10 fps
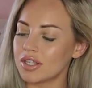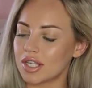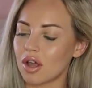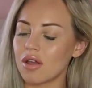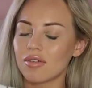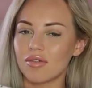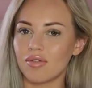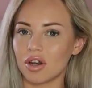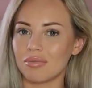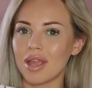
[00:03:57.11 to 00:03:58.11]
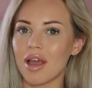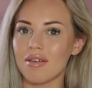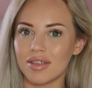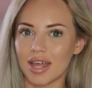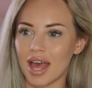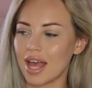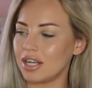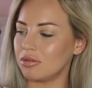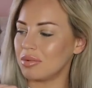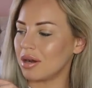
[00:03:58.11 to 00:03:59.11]
So go over and follow me over there and
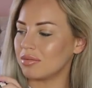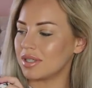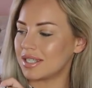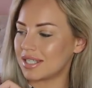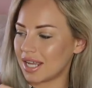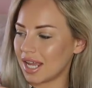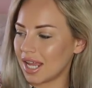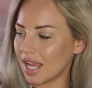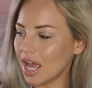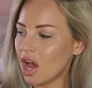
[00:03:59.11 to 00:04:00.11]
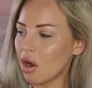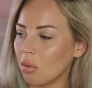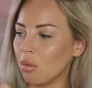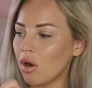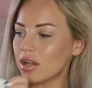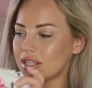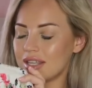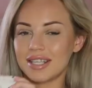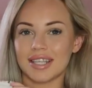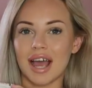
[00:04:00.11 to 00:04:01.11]
you'll be able to see what
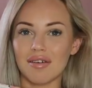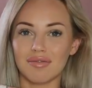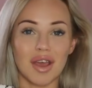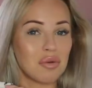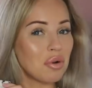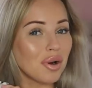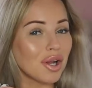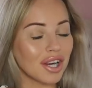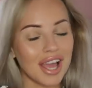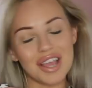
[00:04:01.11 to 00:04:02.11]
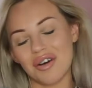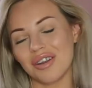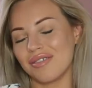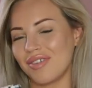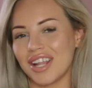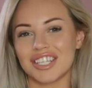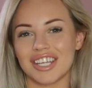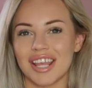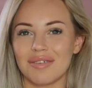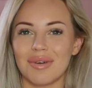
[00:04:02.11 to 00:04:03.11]
this outfit will look like on
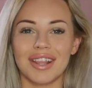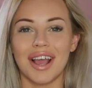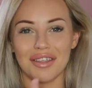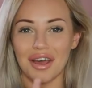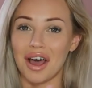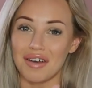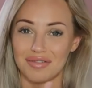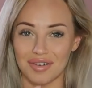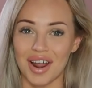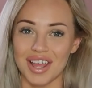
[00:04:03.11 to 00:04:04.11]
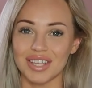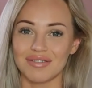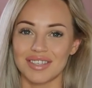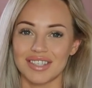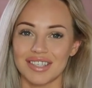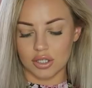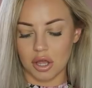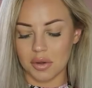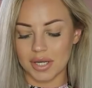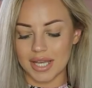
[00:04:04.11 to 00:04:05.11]
eventually when the other half arrives.
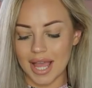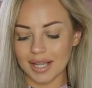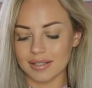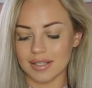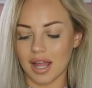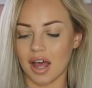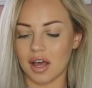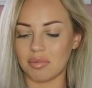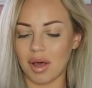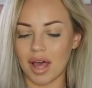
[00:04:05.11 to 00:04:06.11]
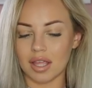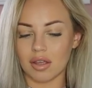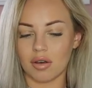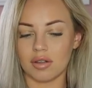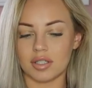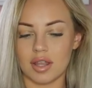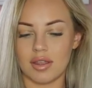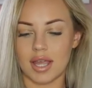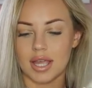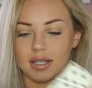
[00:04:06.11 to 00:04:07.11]
So next up, I got
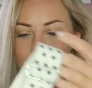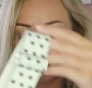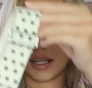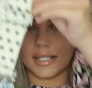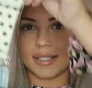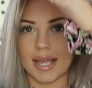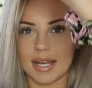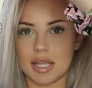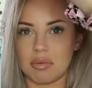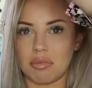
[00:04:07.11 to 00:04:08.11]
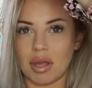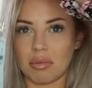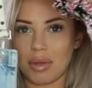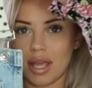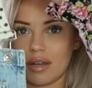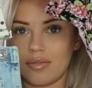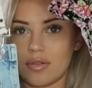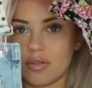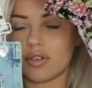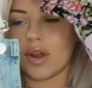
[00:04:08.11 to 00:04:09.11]
this denim
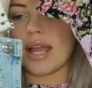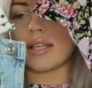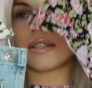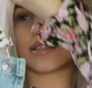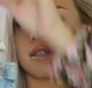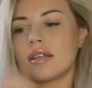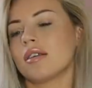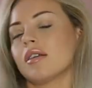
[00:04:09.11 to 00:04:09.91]
pinafore dress.